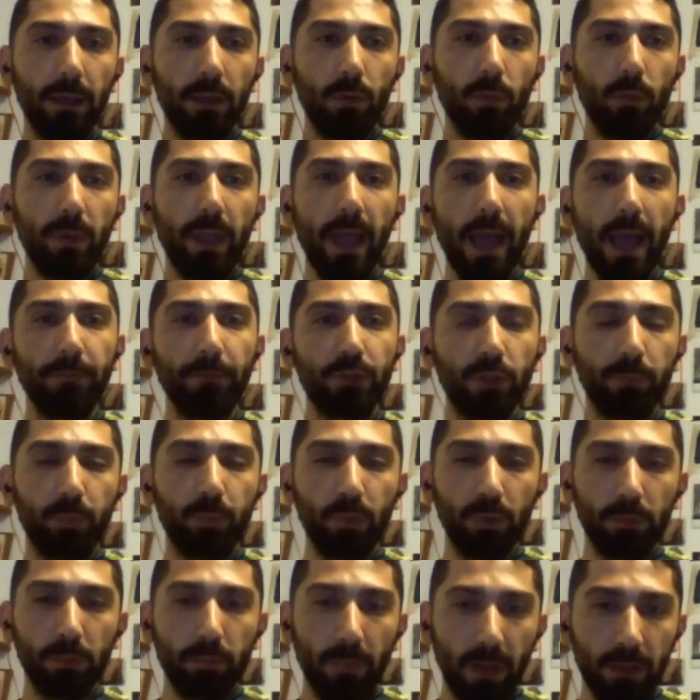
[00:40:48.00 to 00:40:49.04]
We have to
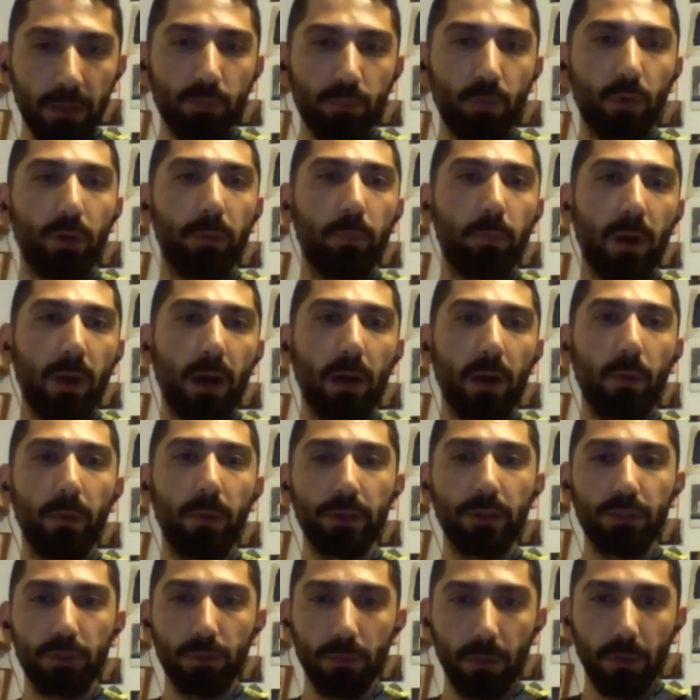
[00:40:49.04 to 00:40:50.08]
put much more power
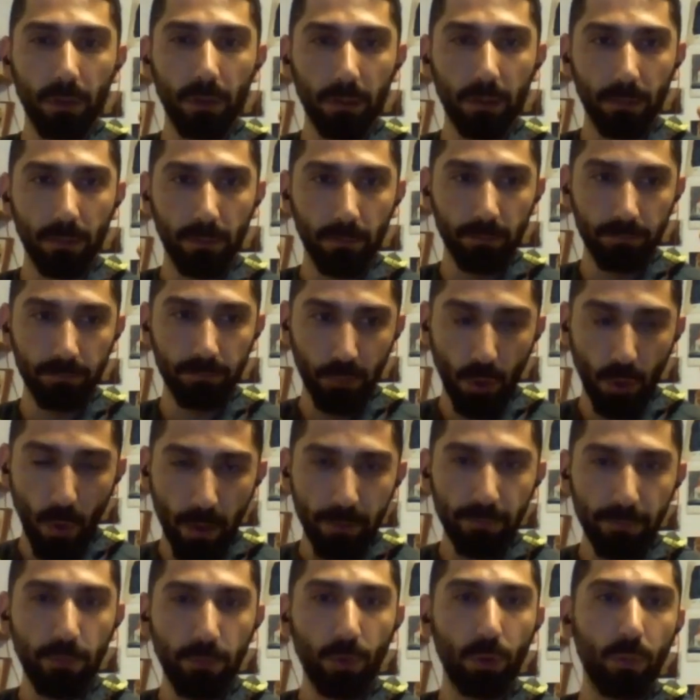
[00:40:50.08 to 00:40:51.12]
to going
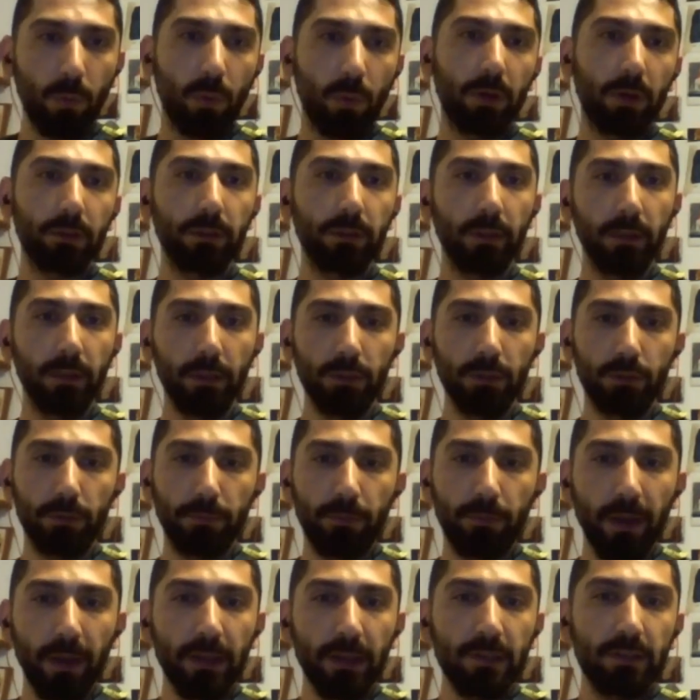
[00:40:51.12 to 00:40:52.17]
forward to
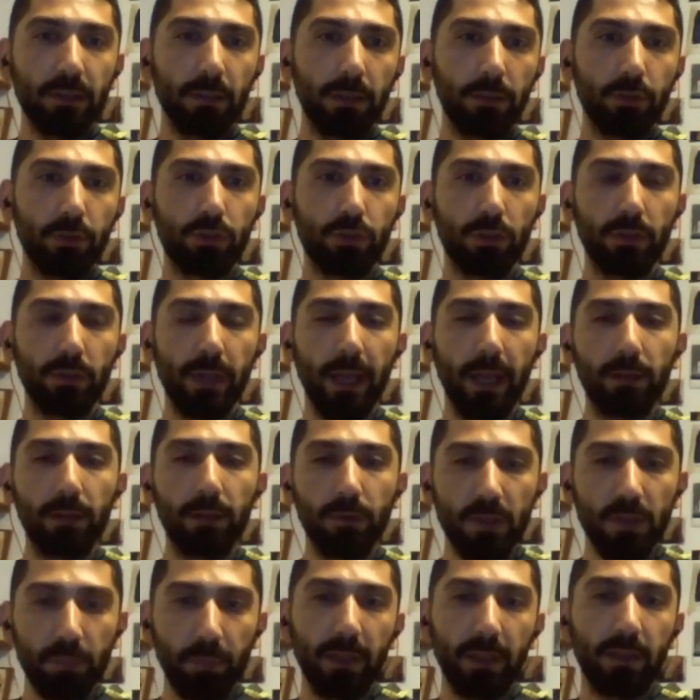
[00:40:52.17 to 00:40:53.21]
find solution and to
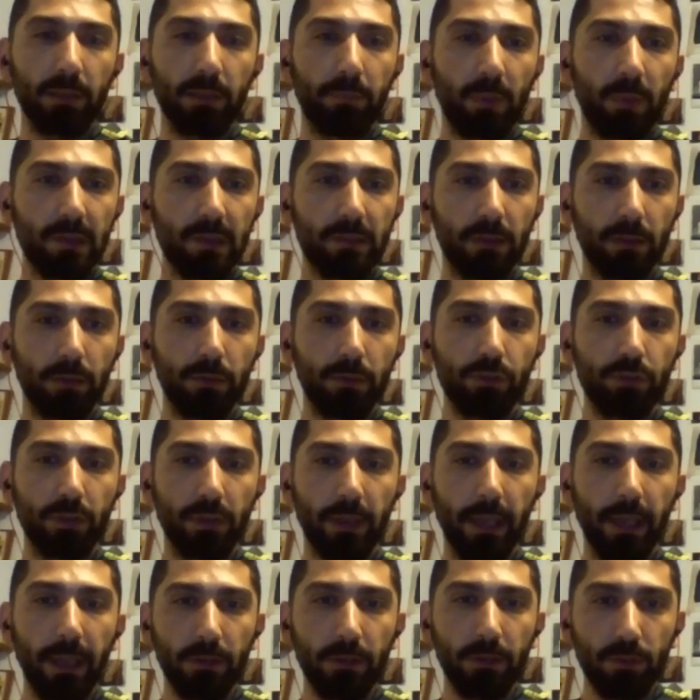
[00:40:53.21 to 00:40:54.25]
speak about solution
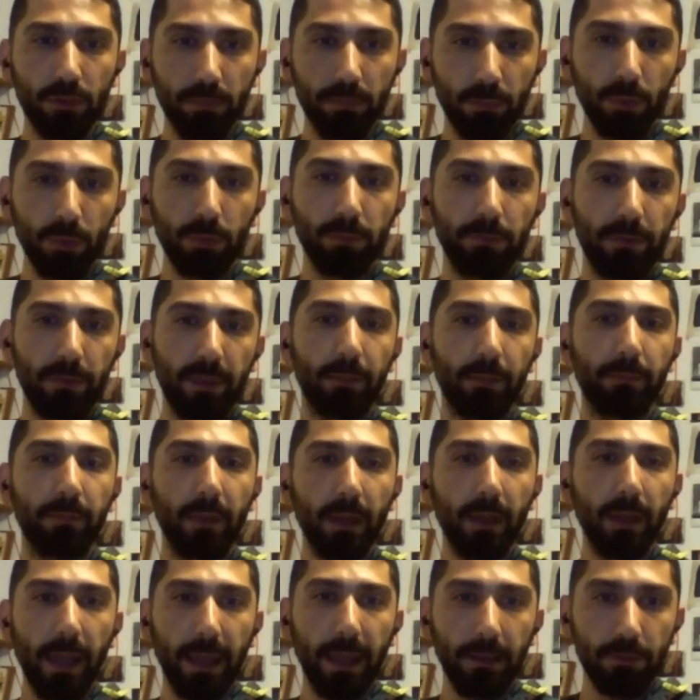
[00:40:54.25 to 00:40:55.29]
and to
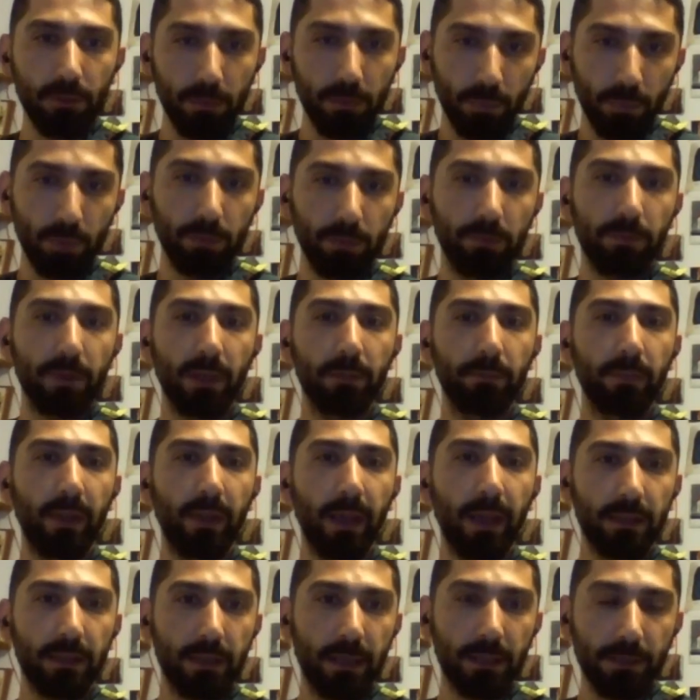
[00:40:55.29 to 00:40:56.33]
move them
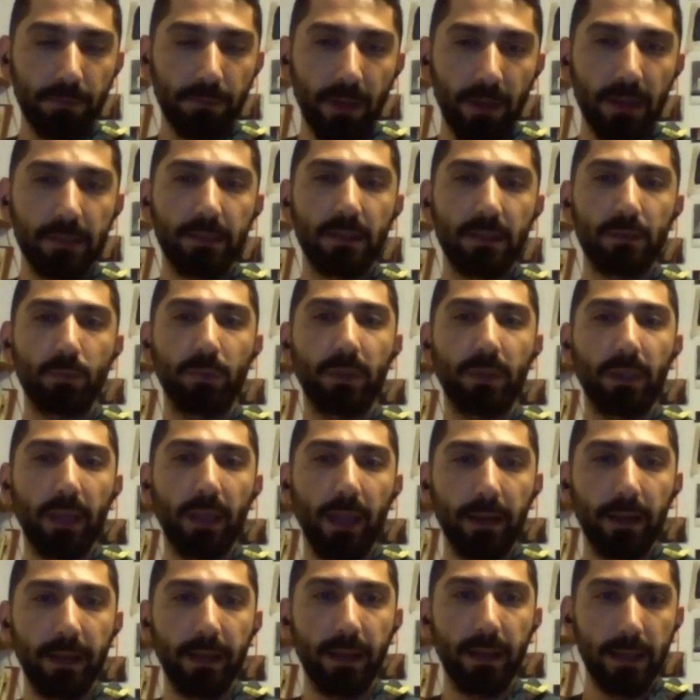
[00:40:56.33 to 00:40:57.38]
as fast as we
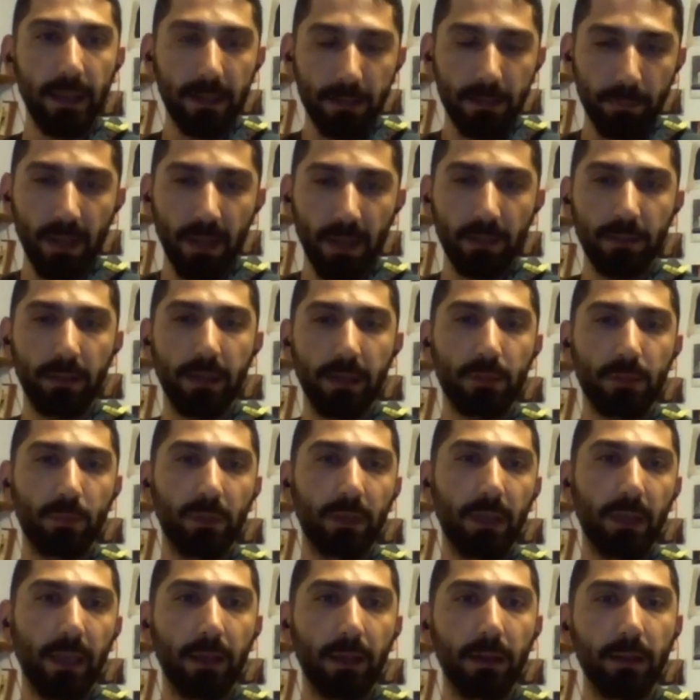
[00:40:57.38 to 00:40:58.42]
can and as better as we
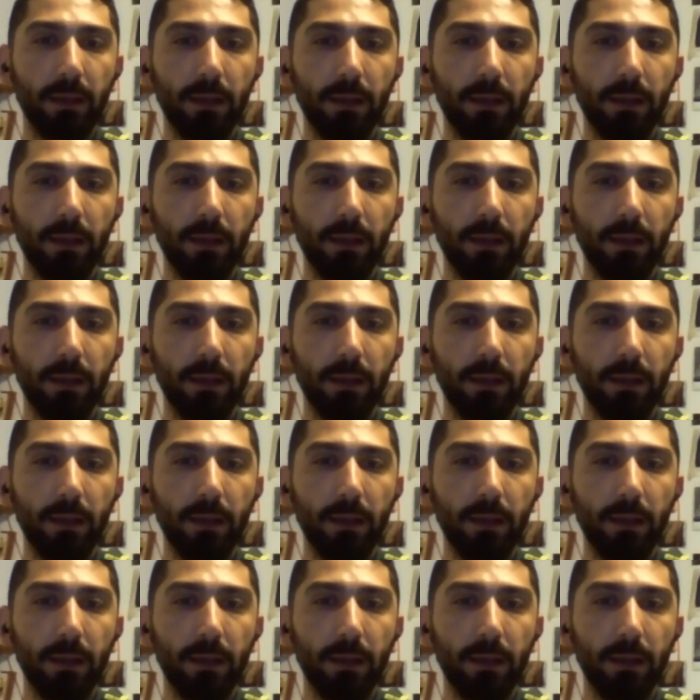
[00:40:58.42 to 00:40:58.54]
can.